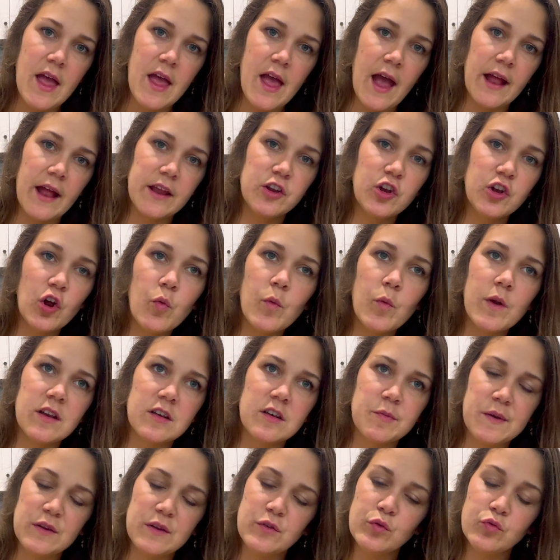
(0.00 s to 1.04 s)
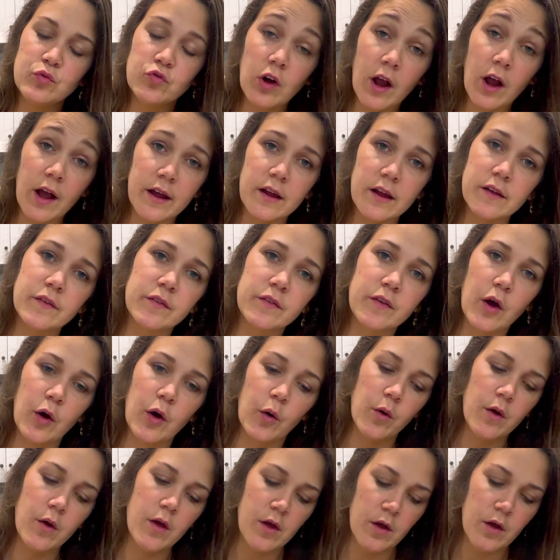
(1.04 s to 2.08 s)
And you don't want it to be too dry.
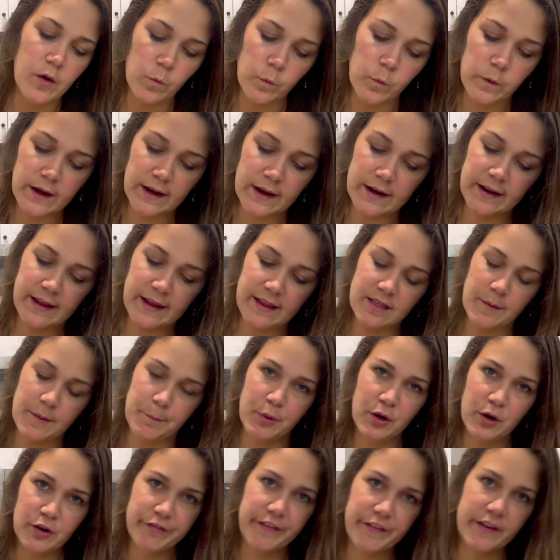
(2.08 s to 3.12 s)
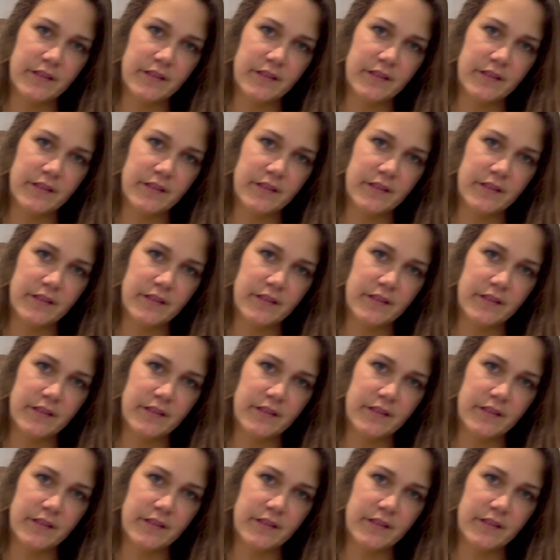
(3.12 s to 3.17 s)
So we gotta get the perfect